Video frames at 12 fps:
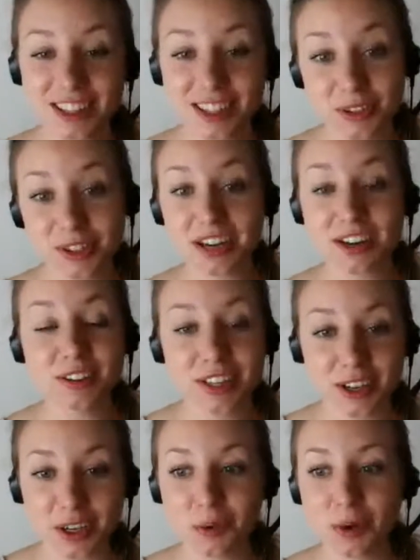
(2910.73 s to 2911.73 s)

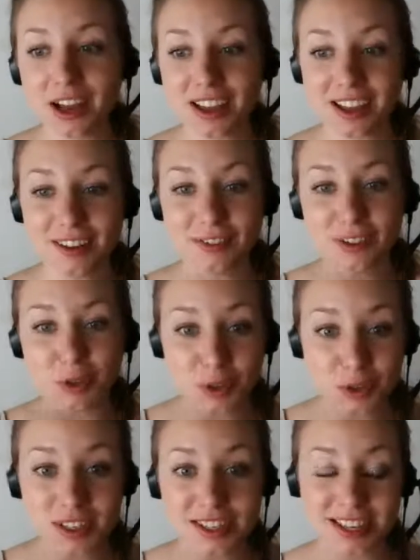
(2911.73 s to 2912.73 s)
Lucero, tell you what, if
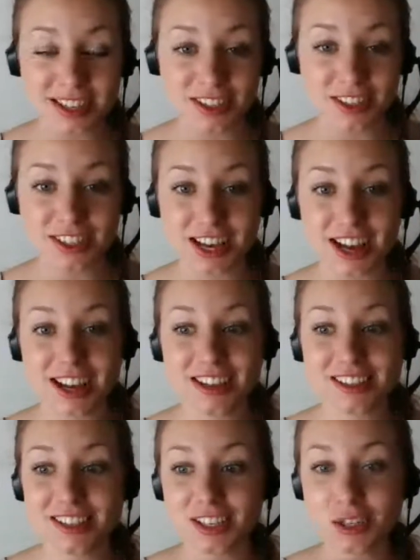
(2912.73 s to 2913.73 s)
you do this
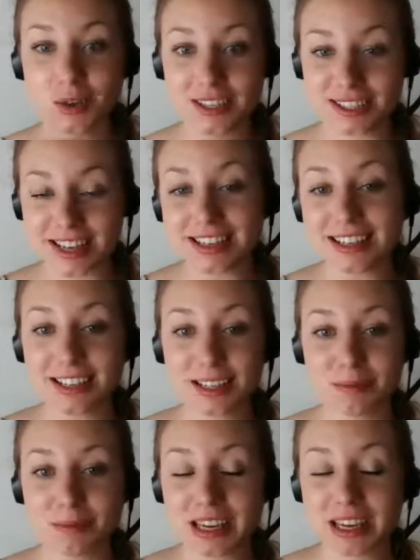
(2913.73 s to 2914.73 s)
exercise, you can send
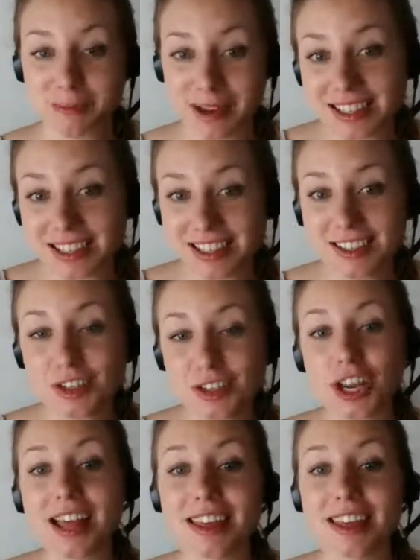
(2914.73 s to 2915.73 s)
it to me in a
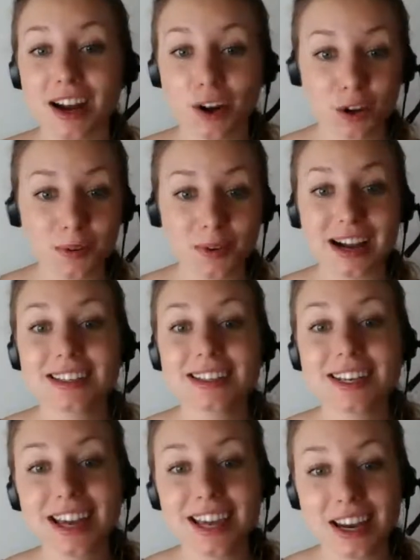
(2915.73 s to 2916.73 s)
message, and then I'll
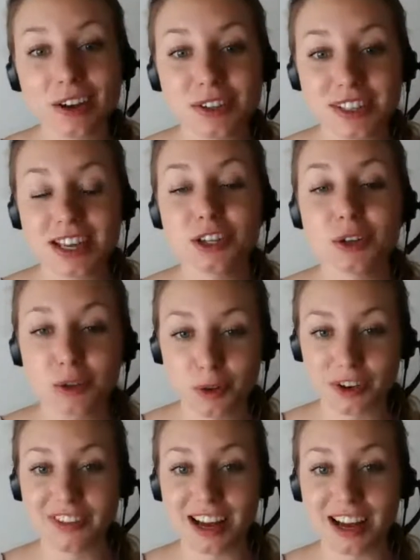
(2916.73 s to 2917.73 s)
correct it, and I'll send
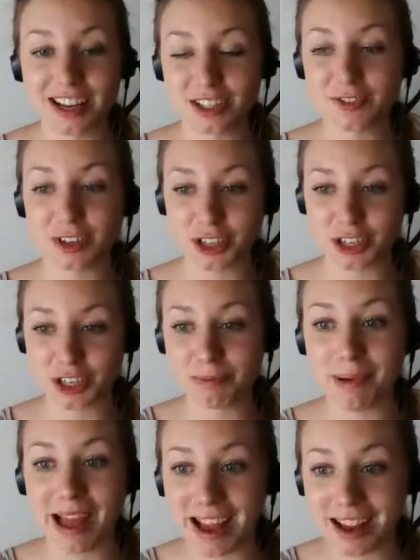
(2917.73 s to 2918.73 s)
you the revised
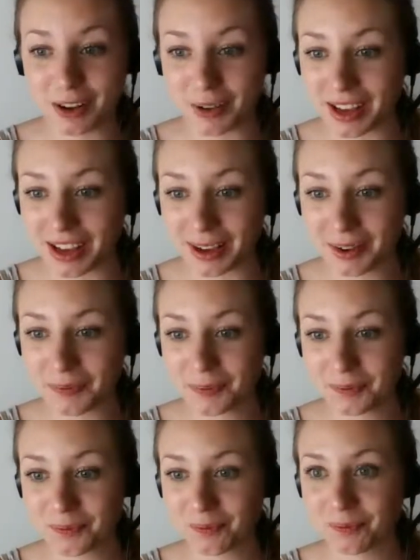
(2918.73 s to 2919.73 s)
version back,
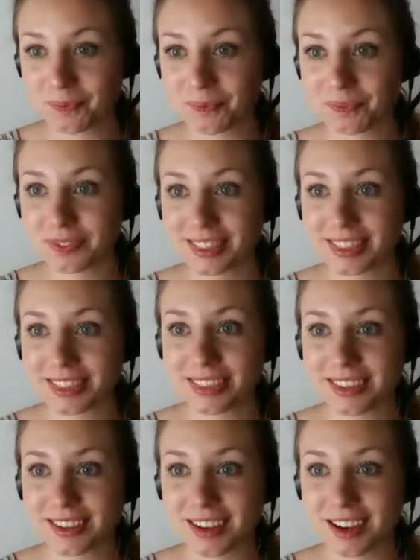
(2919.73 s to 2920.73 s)
okay?
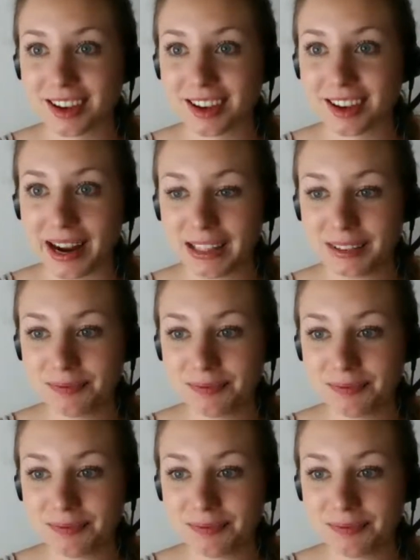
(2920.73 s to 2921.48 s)
All right.